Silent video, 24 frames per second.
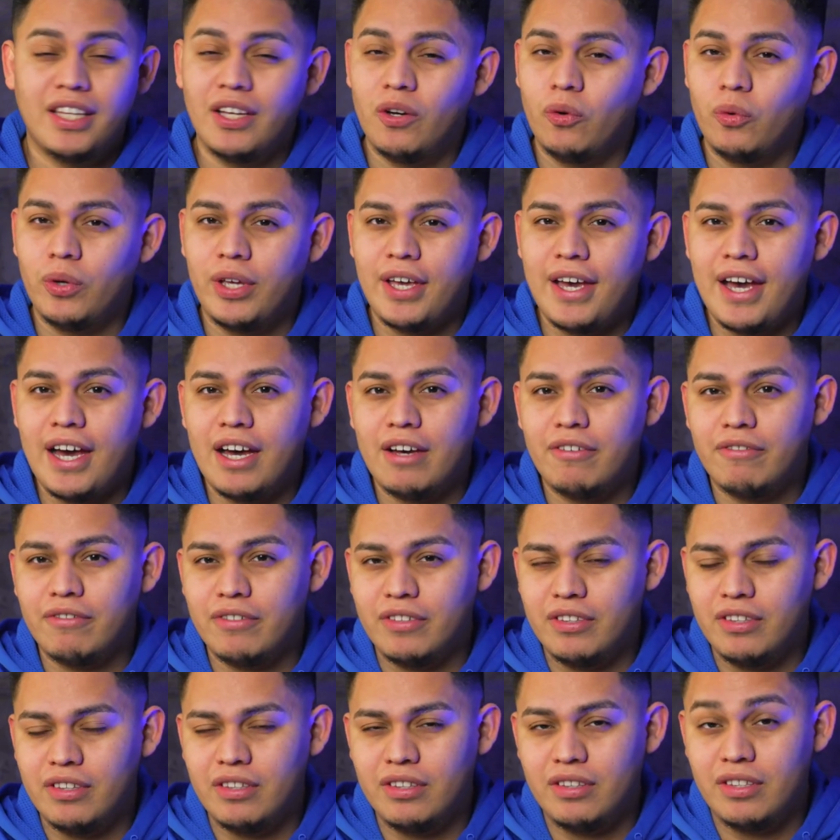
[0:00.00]
that we have
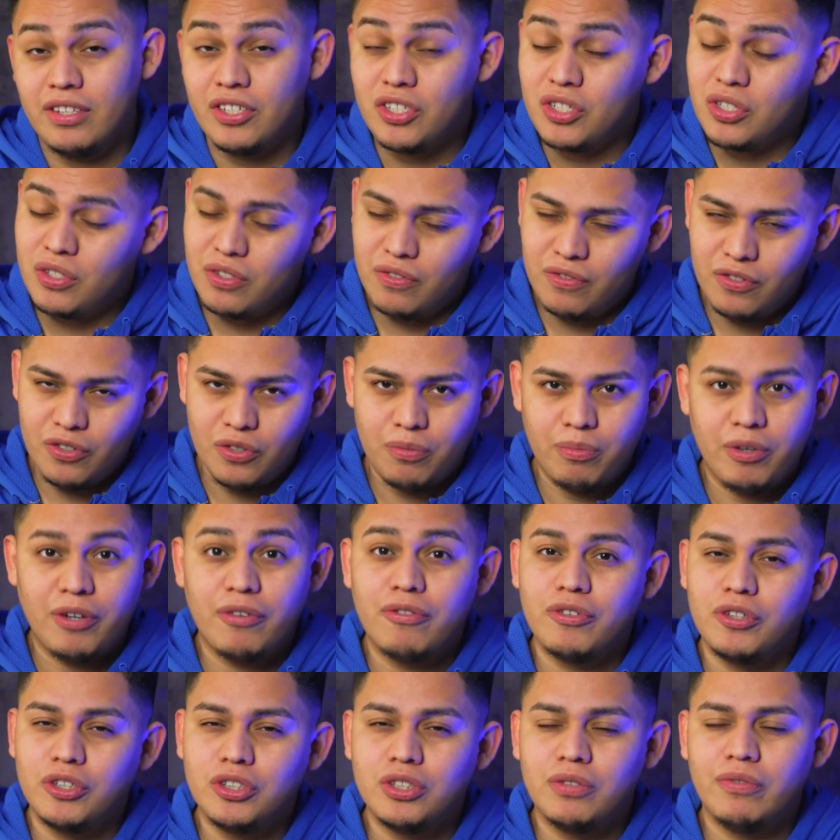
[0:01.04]
in this, my
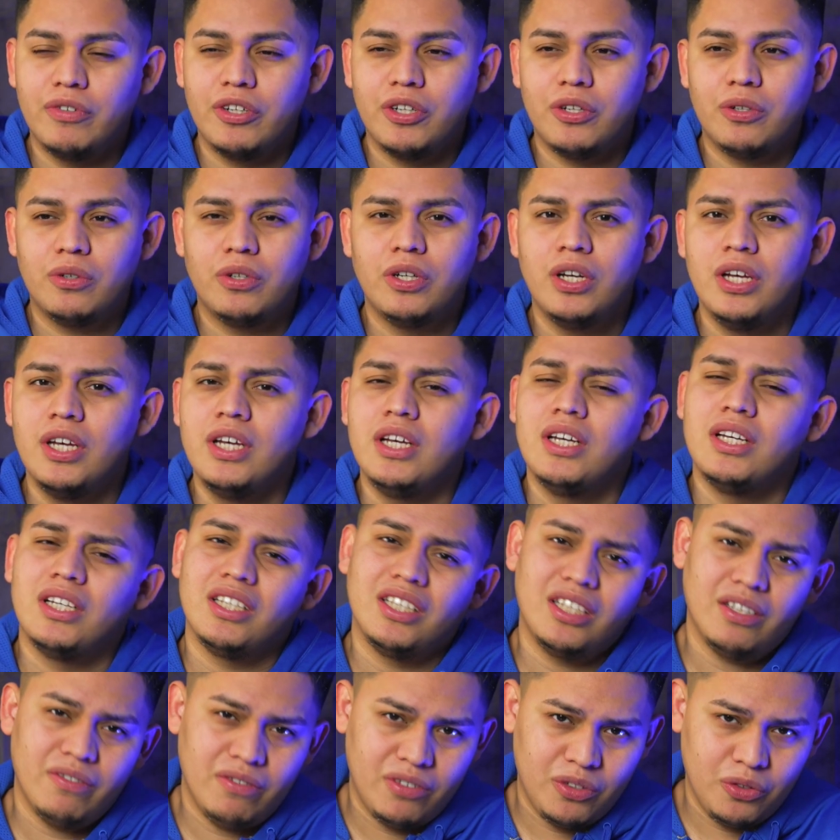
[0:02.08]
first video.
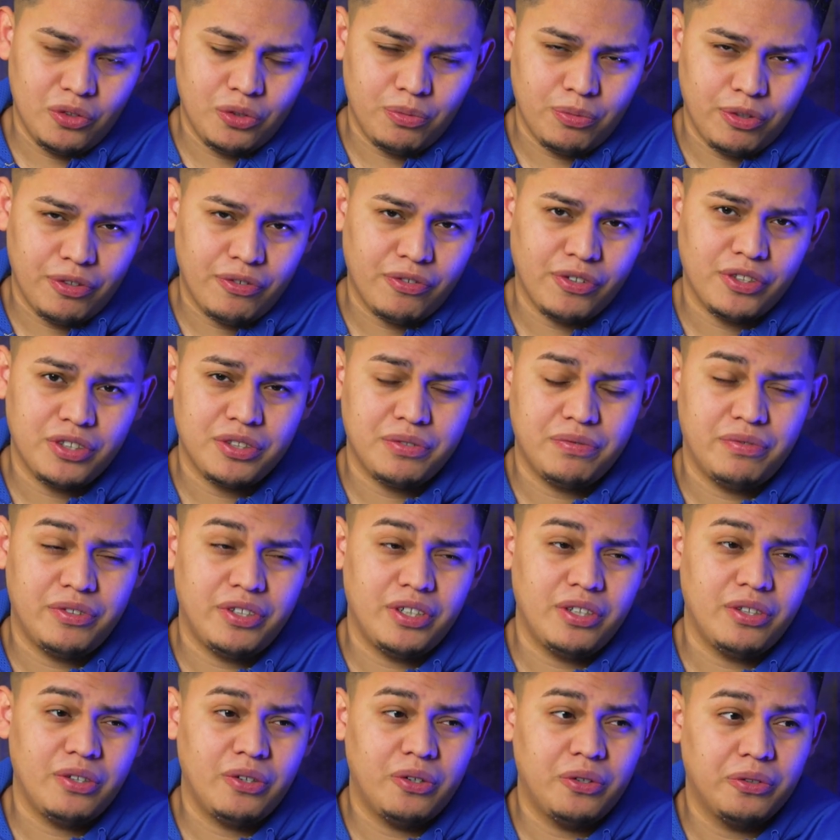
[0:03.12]
Given it was my first
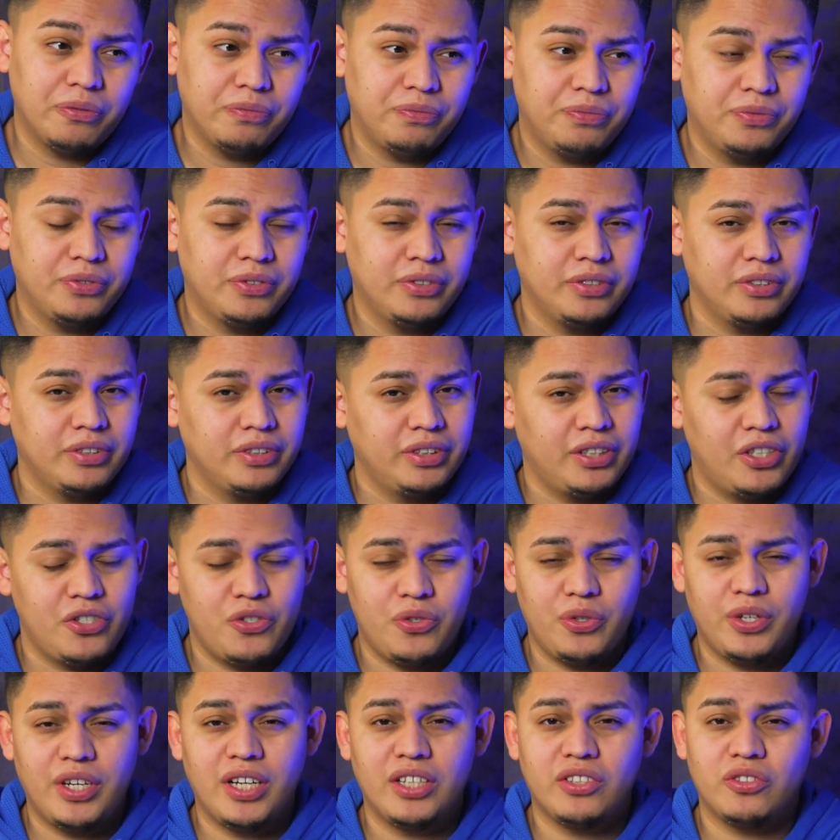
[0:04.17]
video, as
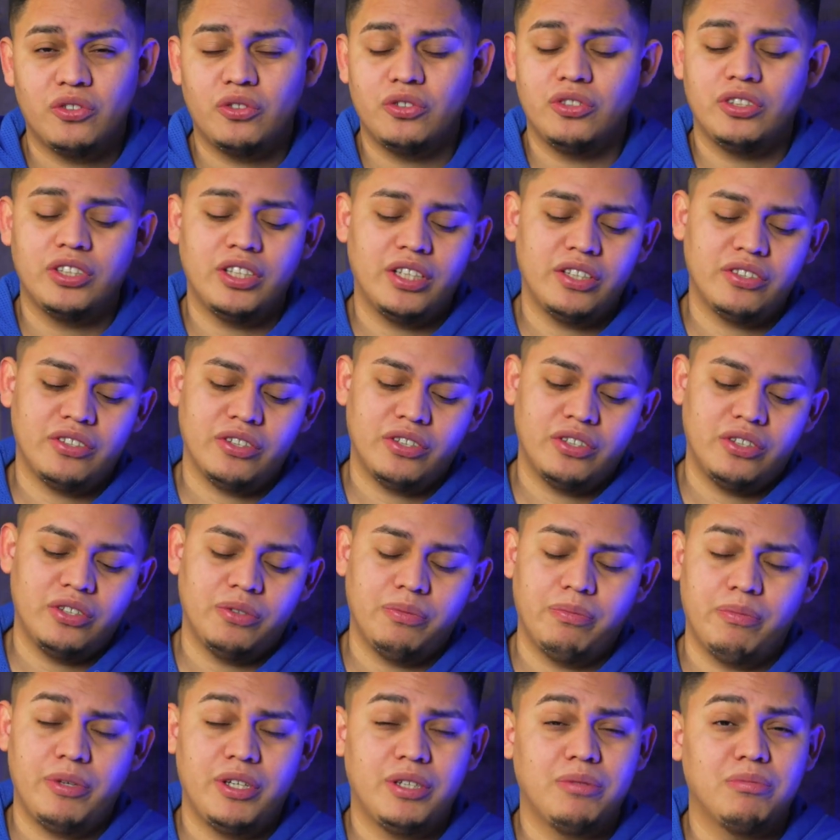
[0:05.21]
you guys know, you guys are gonna
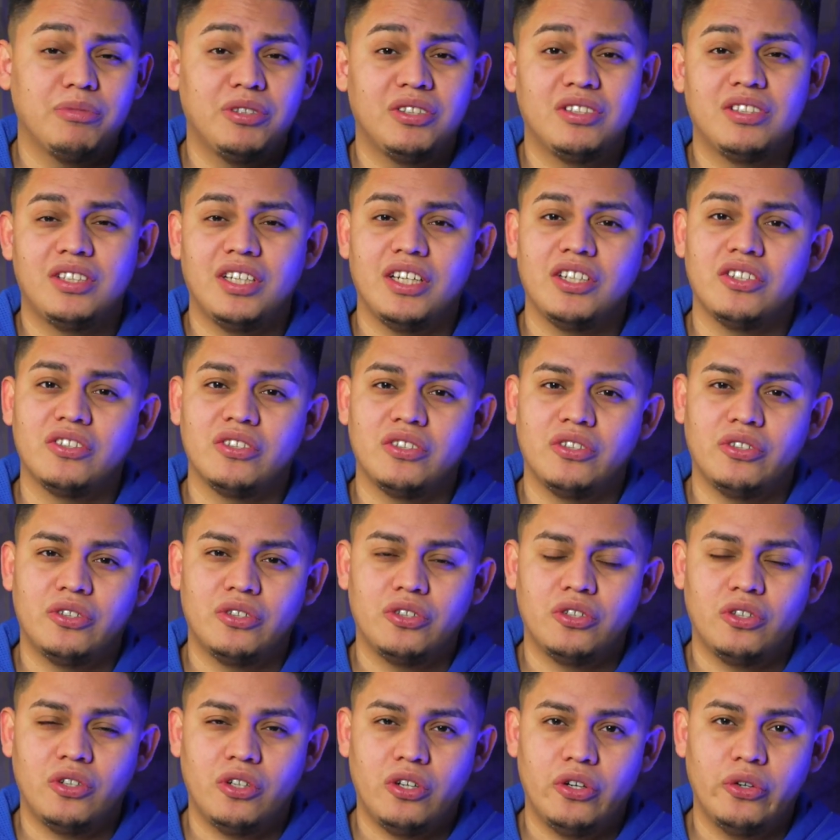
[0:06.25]
make mistakes and
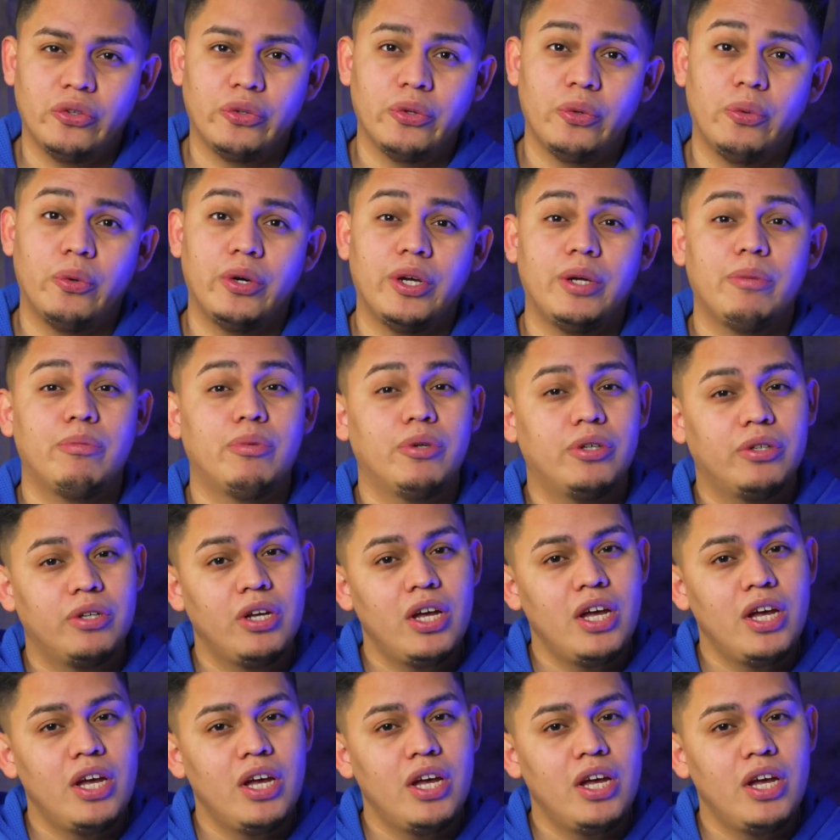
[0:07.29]
learn along the way, but